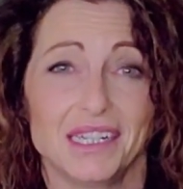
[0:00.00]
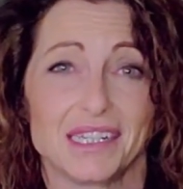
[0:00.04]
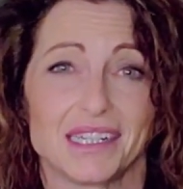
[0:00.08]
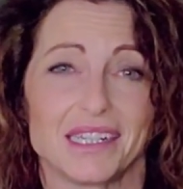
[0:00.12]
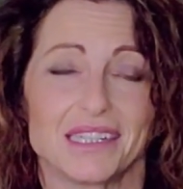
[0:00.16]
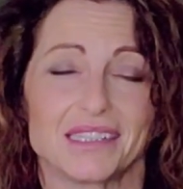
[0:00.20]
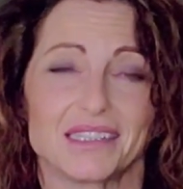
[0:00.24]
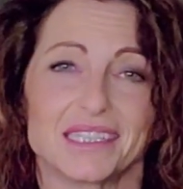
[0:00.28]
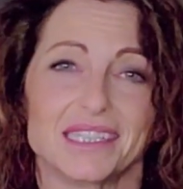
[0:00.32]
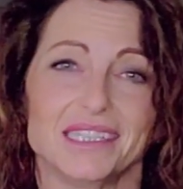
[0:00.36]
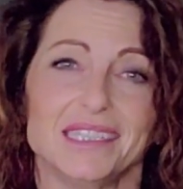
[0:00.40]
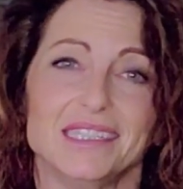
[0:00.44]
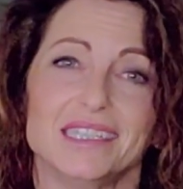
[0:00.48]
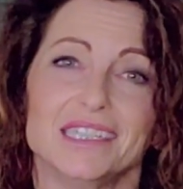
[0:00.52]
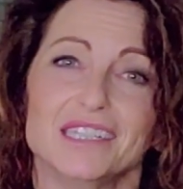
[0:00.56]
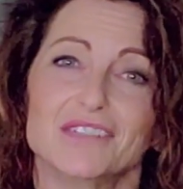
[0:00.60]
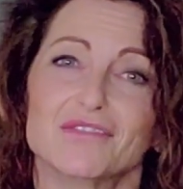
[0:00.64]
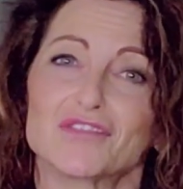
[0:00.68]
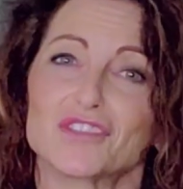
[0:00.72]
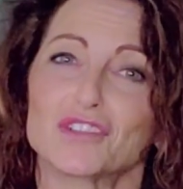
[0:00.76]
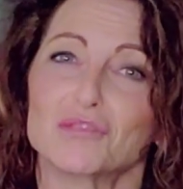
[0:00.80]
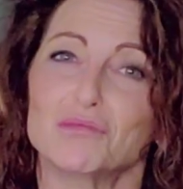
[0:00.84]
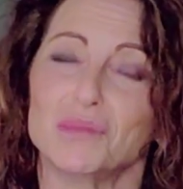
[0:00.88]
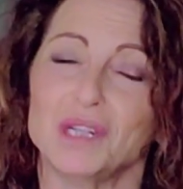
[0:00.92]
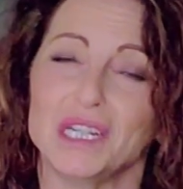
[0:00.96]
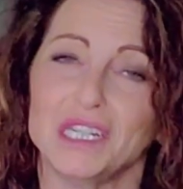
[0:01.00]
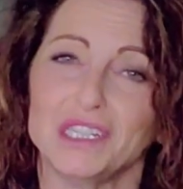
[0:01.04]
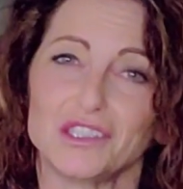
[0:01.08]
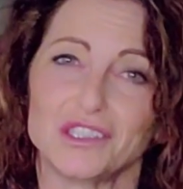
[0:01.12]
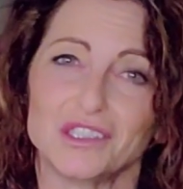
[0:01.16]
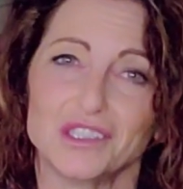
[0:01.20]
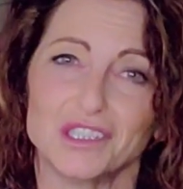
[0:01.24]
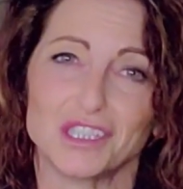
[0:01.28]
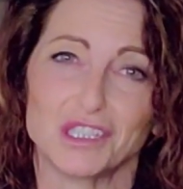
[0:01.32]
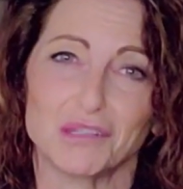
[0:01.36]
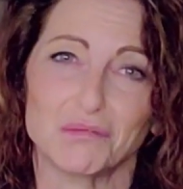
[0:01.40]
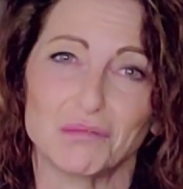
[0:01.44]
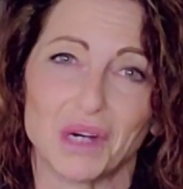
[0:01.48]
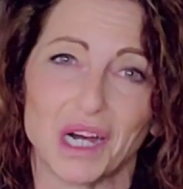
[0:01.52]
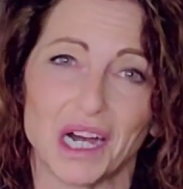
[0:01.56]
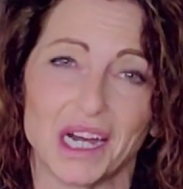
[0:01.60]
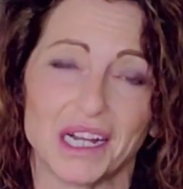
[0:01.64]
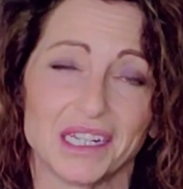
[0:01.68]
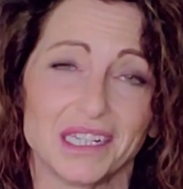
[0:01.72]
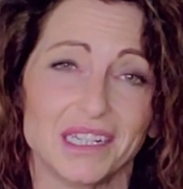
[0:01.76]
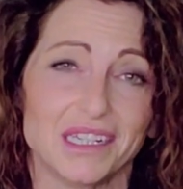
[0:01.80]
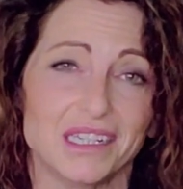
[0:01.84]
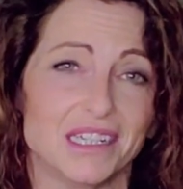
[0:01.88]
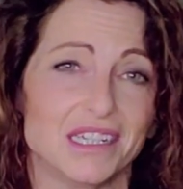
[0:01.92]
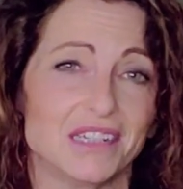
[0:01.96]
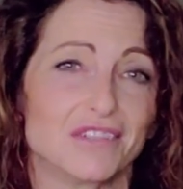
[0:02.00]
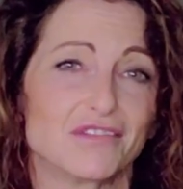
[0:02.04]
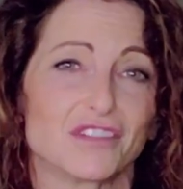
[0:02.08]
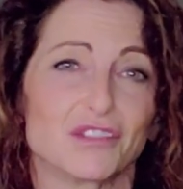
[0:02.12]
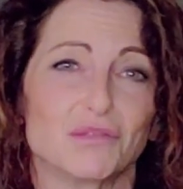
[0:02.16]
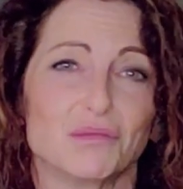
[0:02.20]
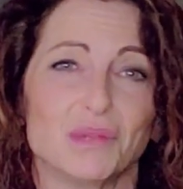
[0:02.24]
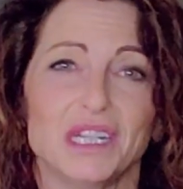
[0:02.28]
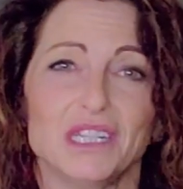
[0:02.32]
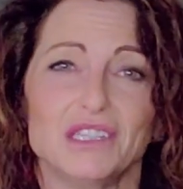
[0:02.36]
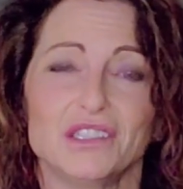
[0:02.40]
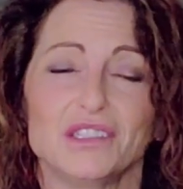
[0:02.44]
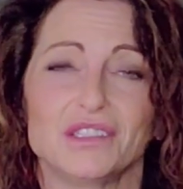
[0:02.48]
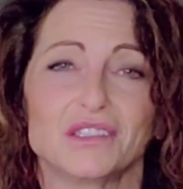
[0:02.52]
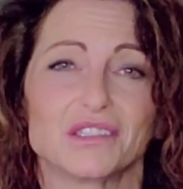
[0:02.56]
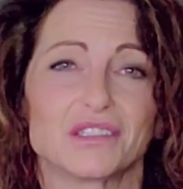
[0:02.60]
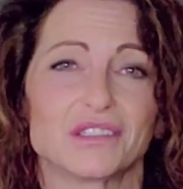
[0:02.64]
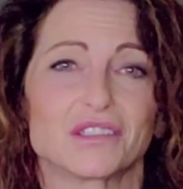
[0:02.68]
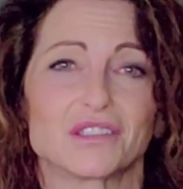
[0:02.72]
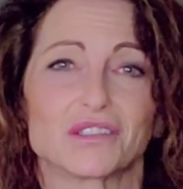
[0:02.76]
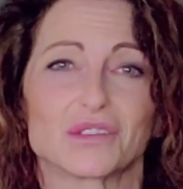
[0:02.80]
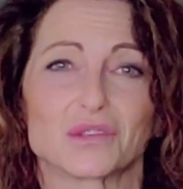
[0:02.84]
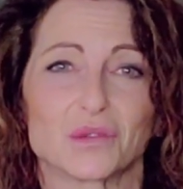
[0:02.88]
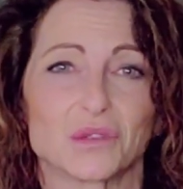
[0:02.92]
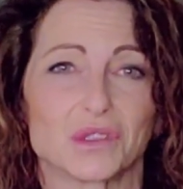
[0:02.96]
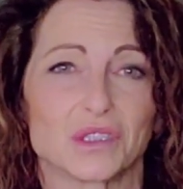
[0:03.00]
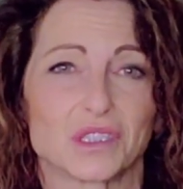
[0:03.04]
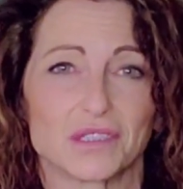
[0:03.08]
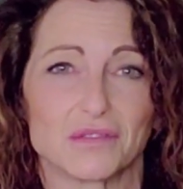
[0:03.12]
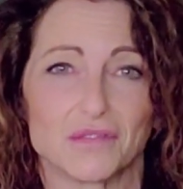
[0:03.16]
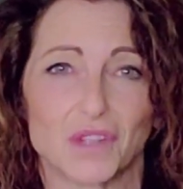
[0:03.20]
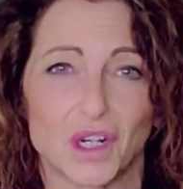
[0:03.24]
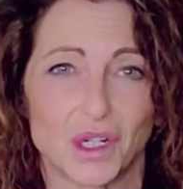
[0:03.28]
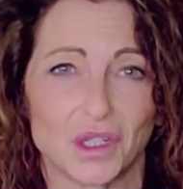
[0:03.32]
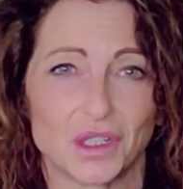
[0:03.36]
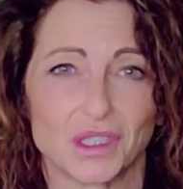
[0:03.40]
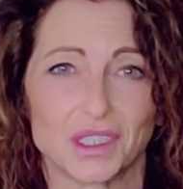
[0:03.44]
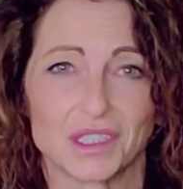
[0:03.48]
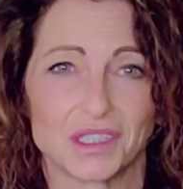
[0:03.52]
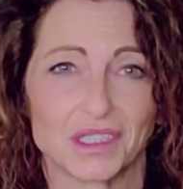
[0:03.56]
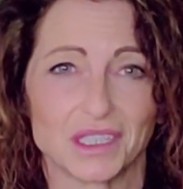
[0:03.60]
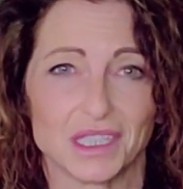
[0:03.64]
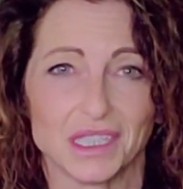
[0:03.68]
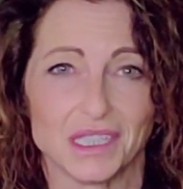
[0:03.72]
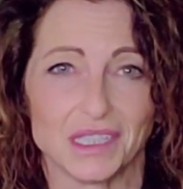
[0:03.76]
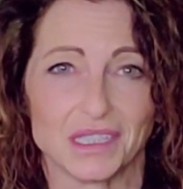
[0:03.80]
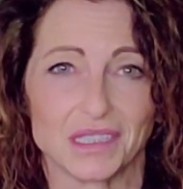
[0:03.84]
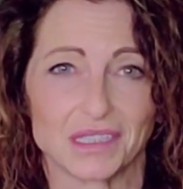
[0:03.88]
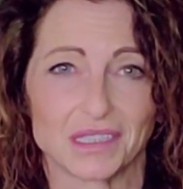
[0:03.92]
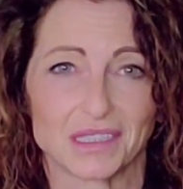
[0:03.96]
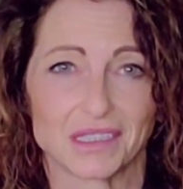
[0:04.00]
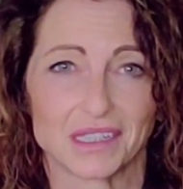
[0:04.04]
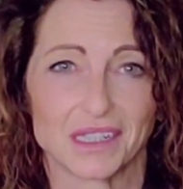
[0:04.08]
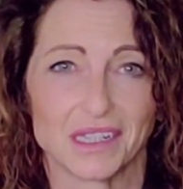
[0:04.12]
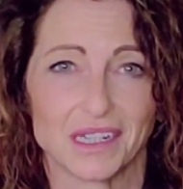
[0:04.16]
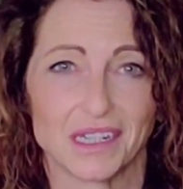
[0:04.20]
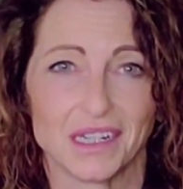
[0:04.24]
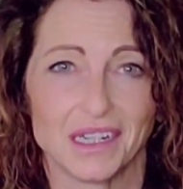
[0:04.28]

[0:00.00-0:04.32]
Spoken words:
can lead to inflammation in the body, and inflammation is the source of all disease.